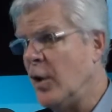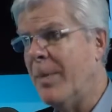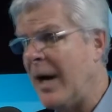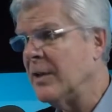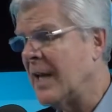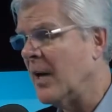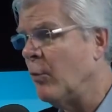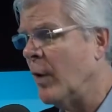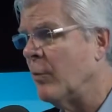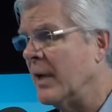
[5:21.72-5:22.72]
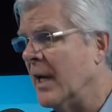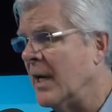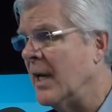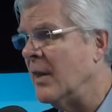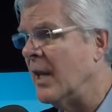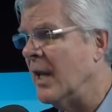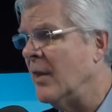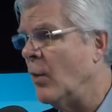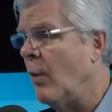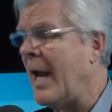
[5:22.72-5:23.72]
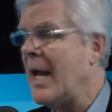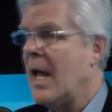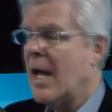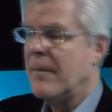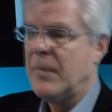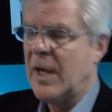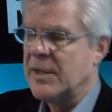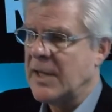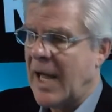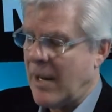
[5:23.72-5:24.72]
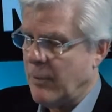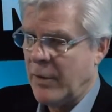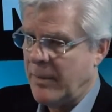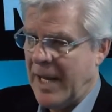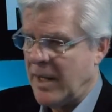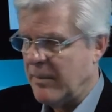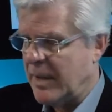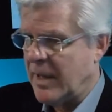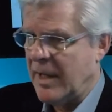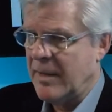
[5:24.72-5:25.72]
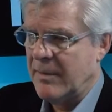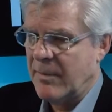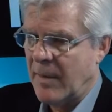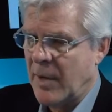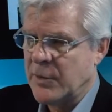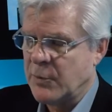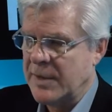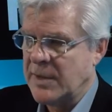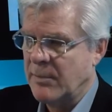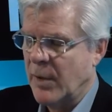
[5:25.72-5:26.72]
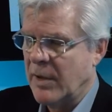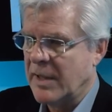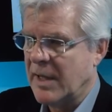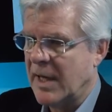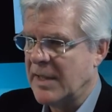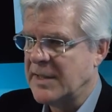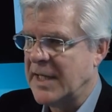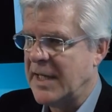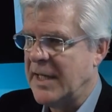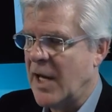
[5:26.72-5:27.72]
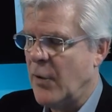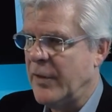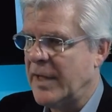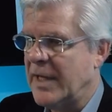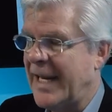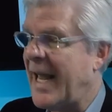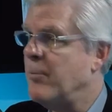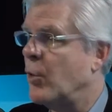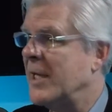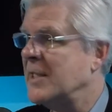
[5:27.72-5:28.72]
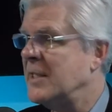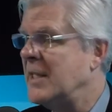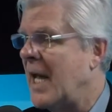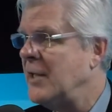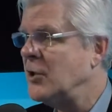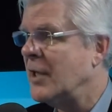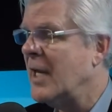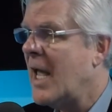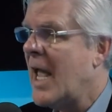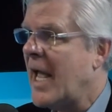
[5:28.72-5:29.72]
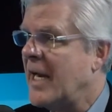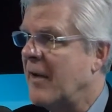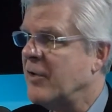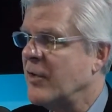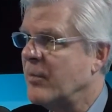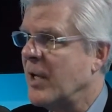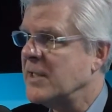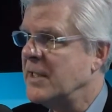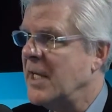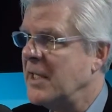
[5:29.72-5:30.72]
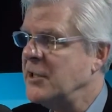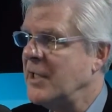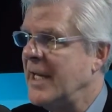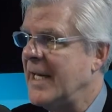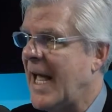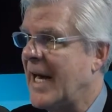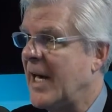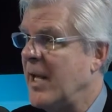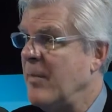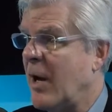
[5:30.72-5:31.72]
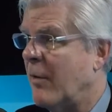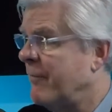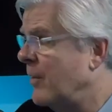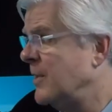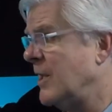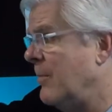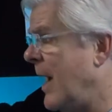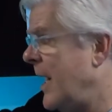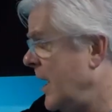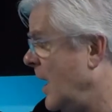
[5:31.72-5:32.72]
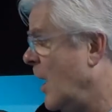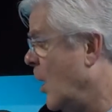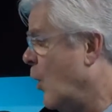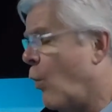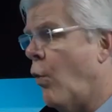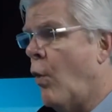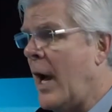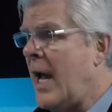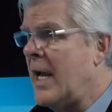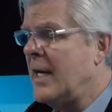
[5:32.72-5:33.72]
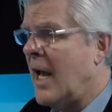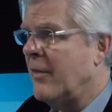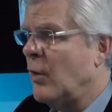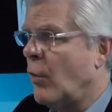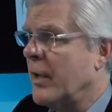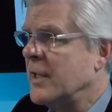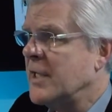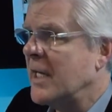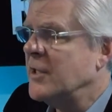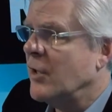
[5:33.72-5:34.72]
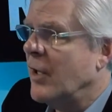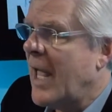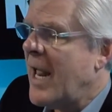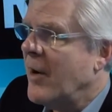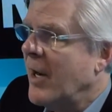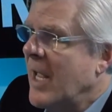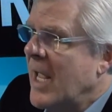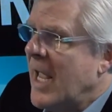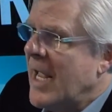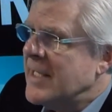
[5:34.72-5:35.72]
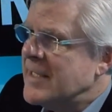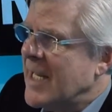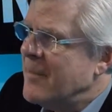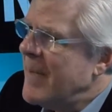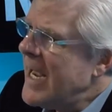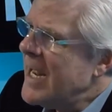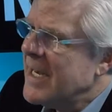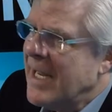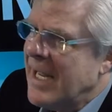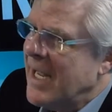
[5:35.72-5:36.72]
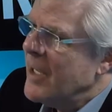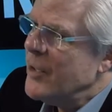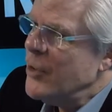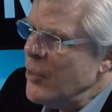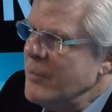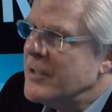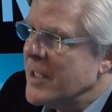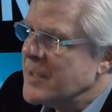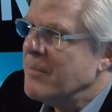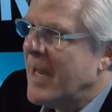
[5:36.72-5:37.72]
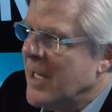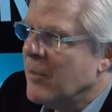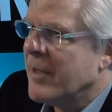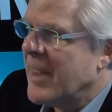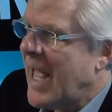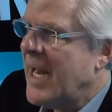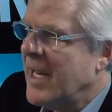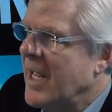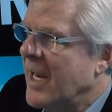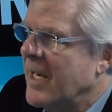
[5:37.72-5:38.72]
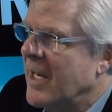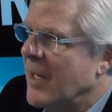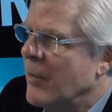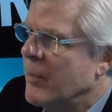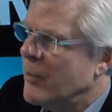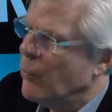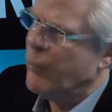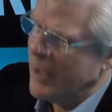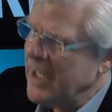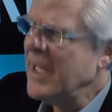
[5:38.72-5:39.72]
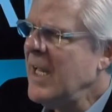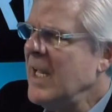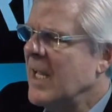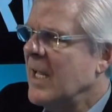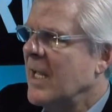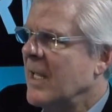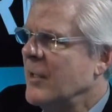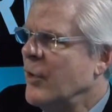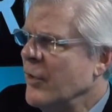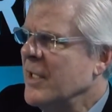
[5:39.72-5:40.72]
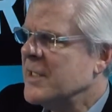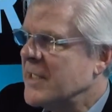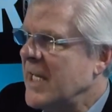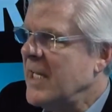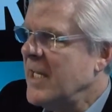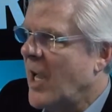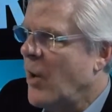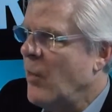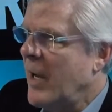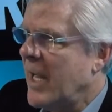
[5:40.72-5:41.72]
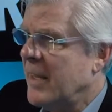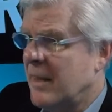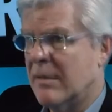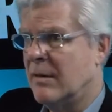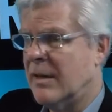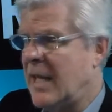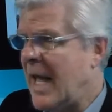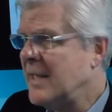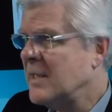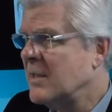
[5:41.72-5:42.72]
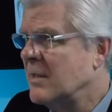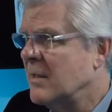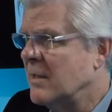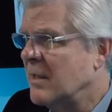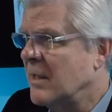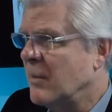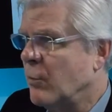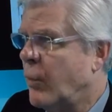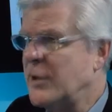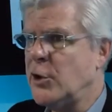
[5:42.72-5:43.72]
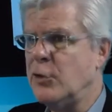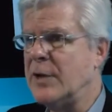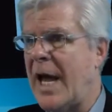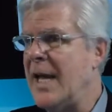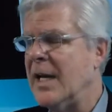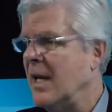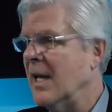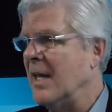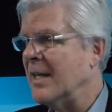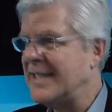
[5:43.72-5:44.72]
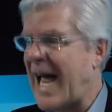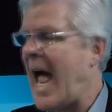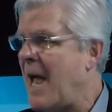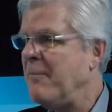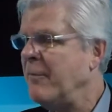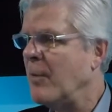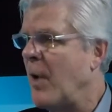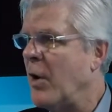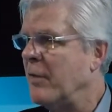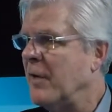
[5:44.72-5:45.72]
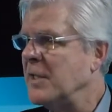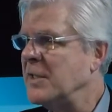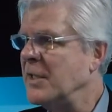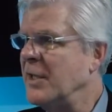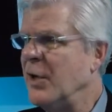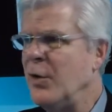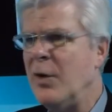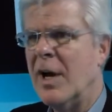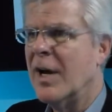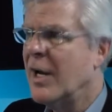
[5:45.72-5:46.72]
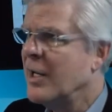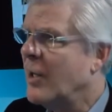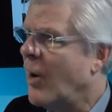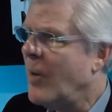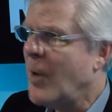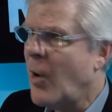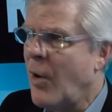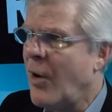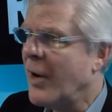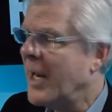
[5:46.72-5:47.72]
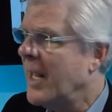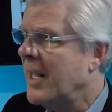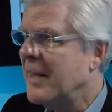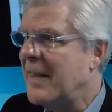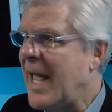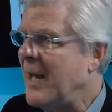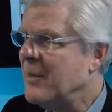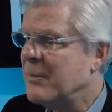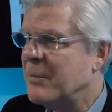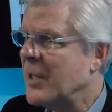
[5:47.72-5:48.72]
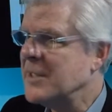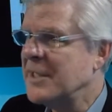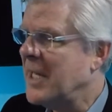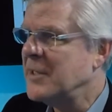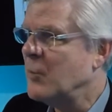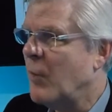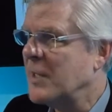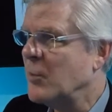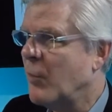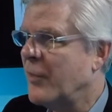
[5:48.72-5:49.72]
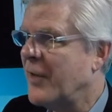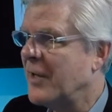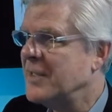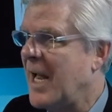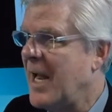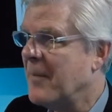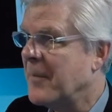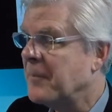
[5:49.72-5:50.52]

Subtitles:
You better tell him where we're getting in the way. I wrote about him in my most recent book, a CEO that did a presentation, and after the presentation, he got an email from somebody way down the organizational ladder and said, man, you just mailed that in. Really? You're the CEO, and that's what you take time from all of us to do? Come on. That presentation wasn't worth our time.